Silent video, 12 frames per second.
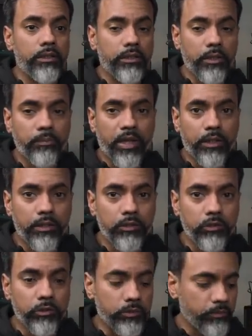get back
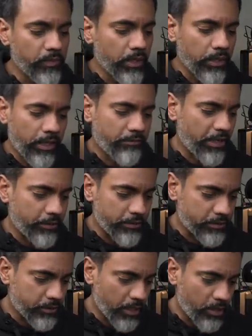into. I've had
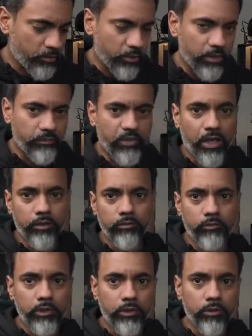this camera, I've had the
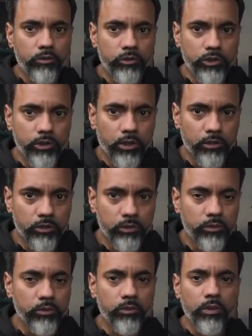Ricoh
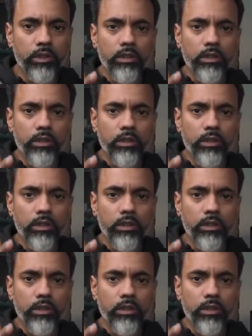GR2,